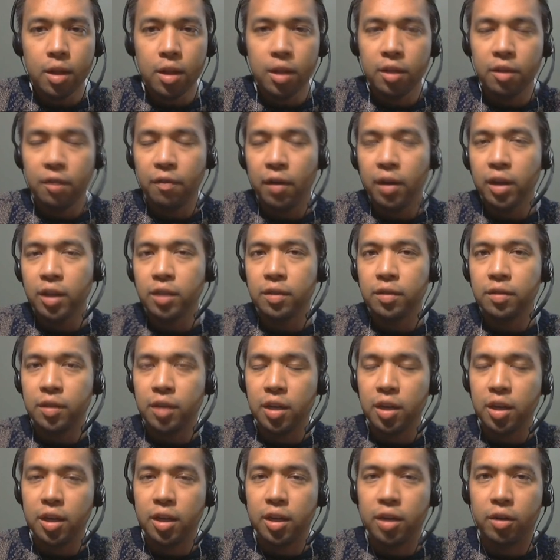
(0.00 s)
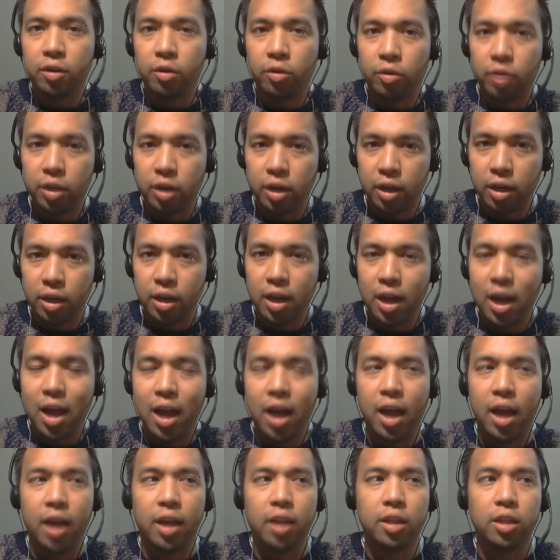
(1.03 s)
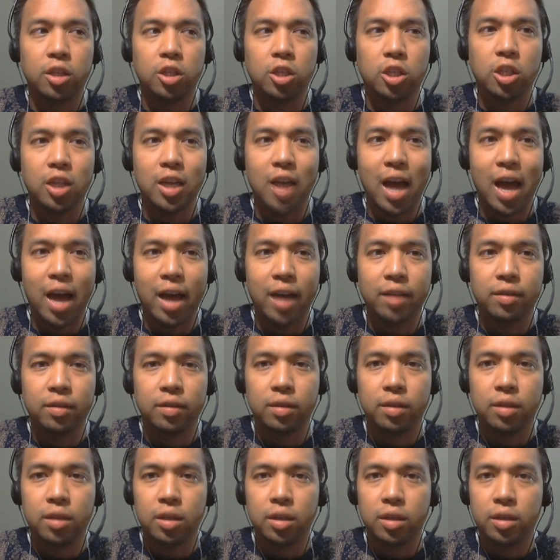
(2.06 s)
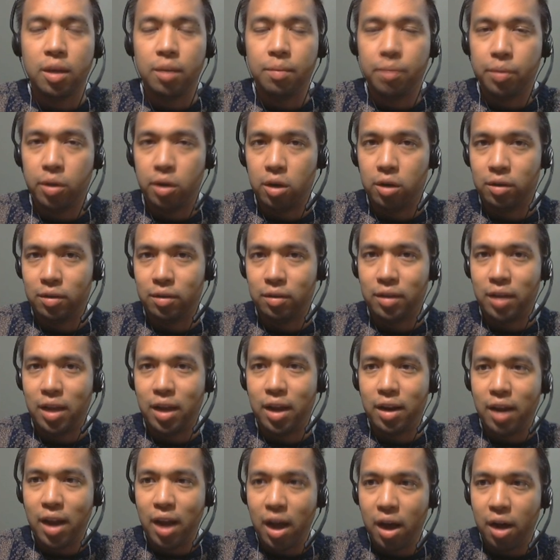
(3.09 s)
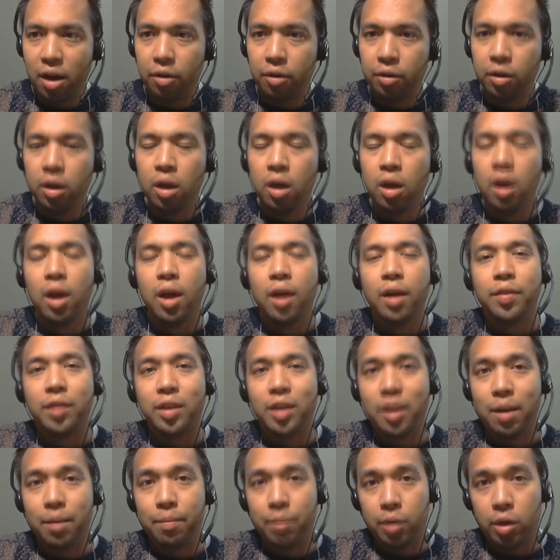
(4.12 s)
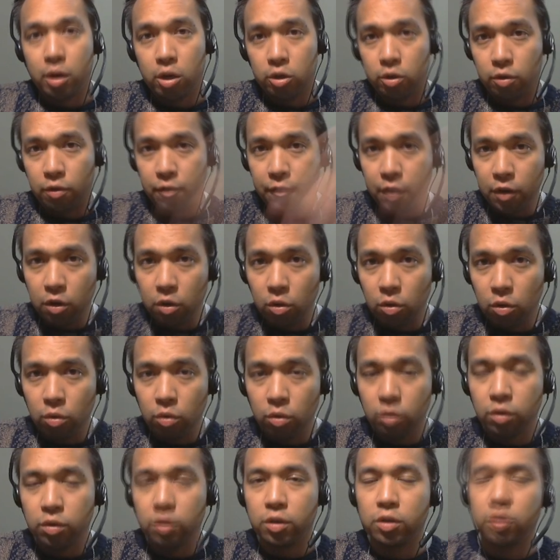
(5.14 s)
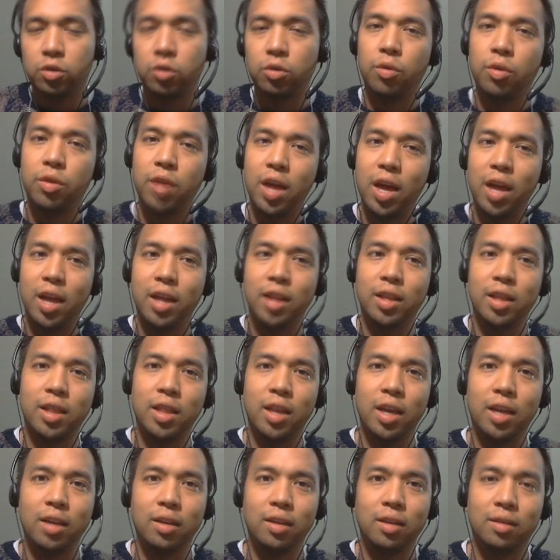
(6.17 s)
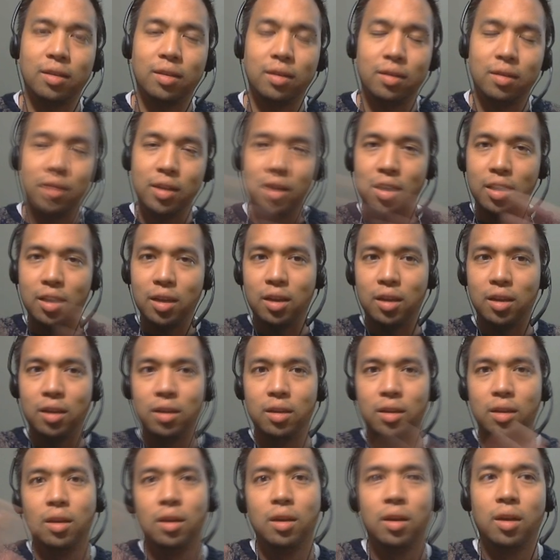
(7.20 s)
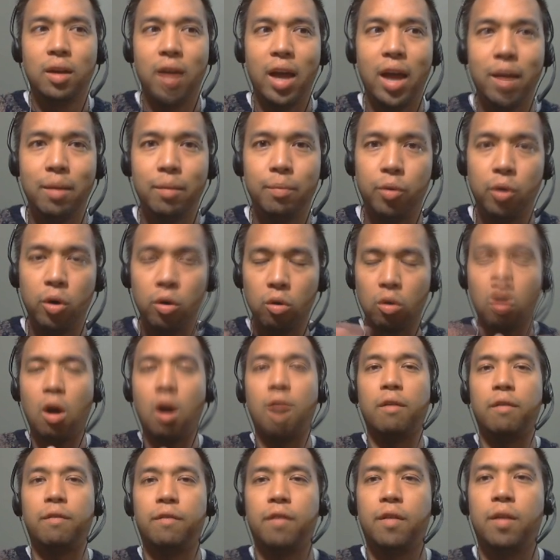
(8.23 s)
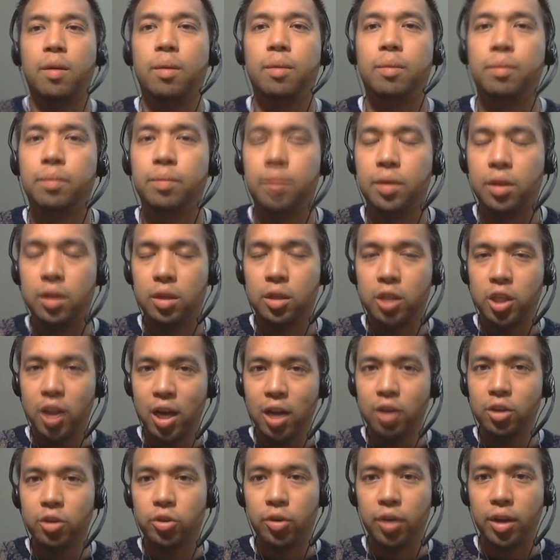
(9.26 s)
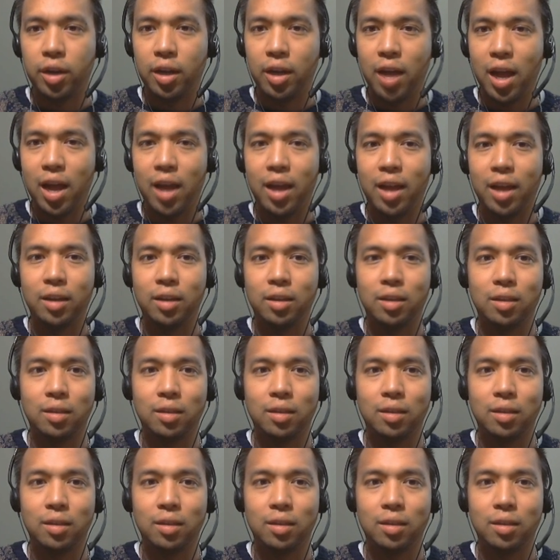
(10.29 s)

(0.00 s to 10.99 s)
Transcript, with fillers: Divine Justinia agreed, and she asked the Templars to stand down. The Templars refused, so then they seceded and broke off from the Chantry and